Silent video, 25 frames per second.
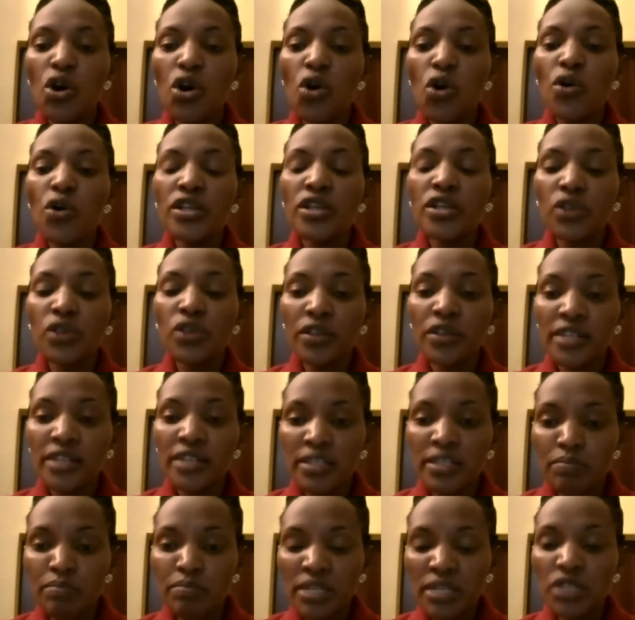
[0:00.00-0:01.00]
Who is on this
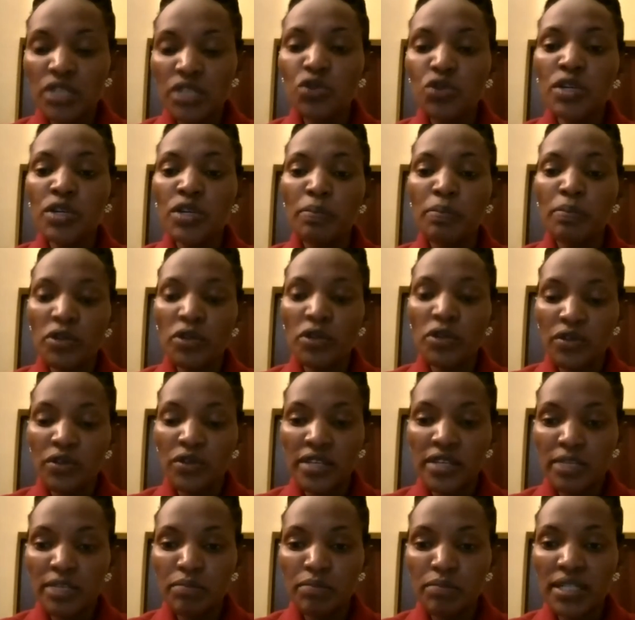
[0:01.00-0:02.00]
beat? Who reports on
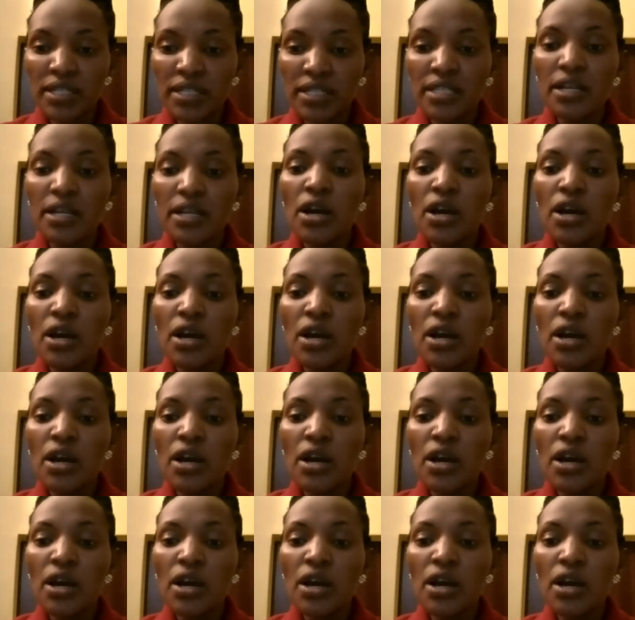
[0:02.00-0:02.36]
this beat?